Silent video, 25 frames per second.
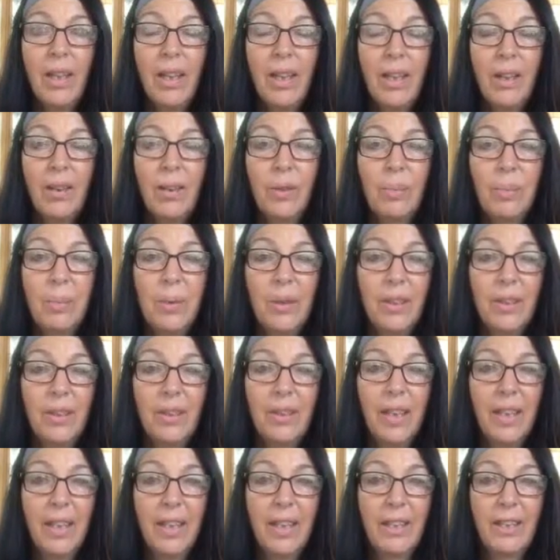I hope
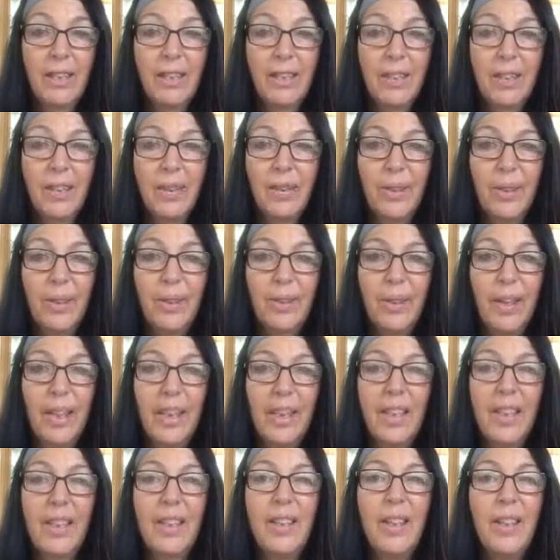your day is going
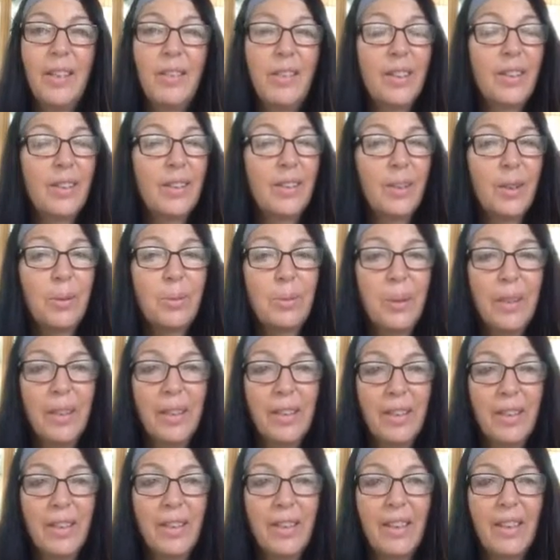great. I know it's so
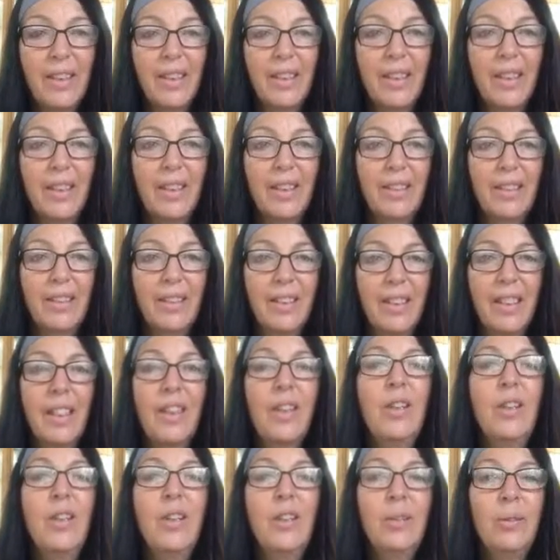weird to think that it's like
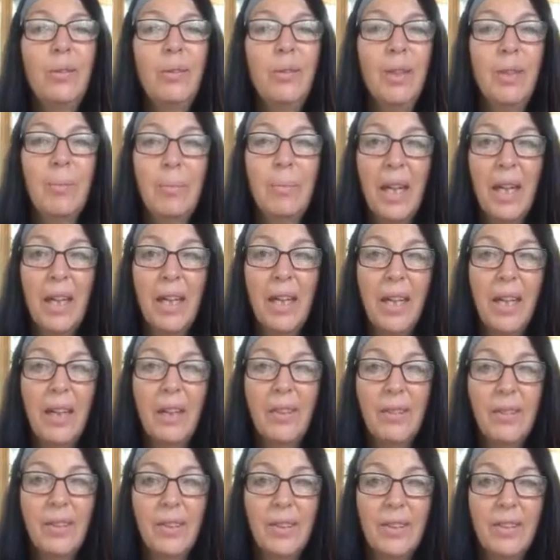noon at my
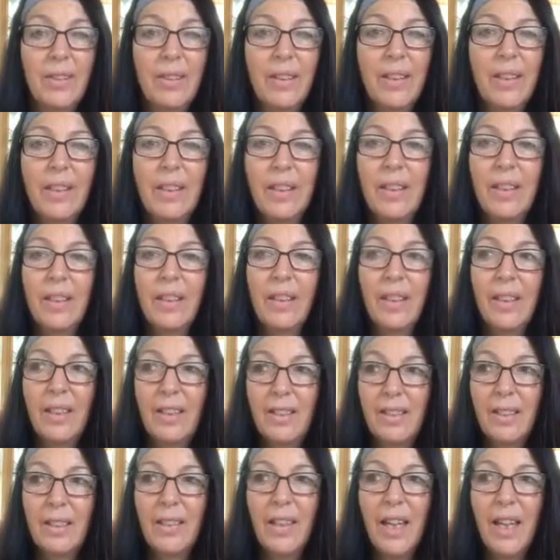house.
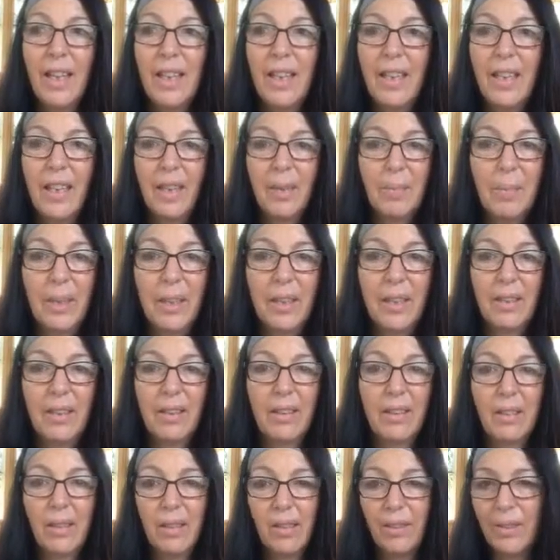It's 9 a.m.
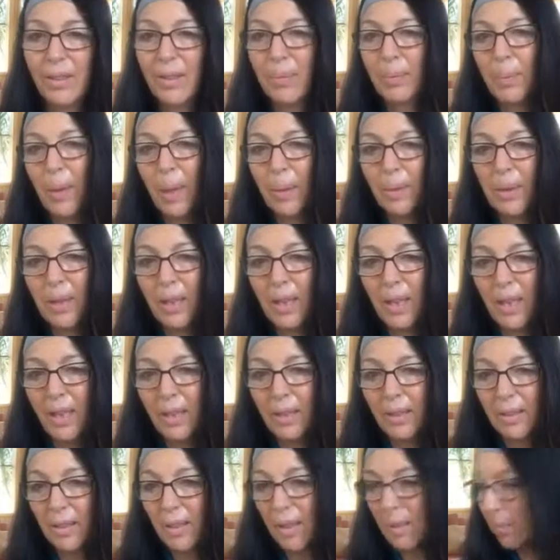here, or it's probably
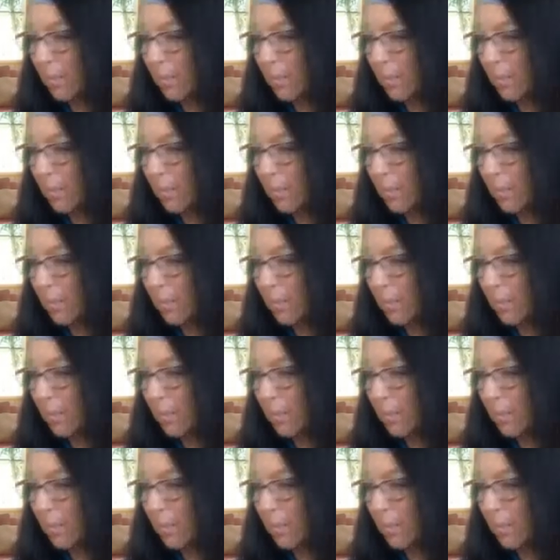9